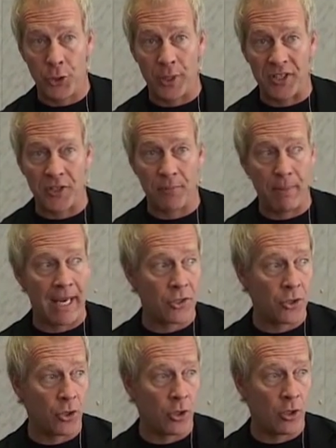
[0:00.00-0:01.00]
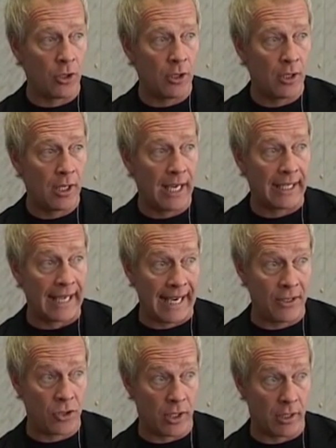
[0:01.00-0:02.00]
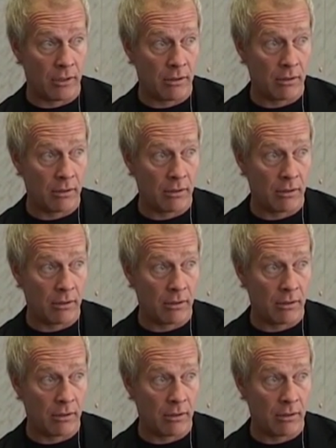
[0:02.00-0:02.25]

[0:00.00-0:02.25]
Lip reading: To a special occasion.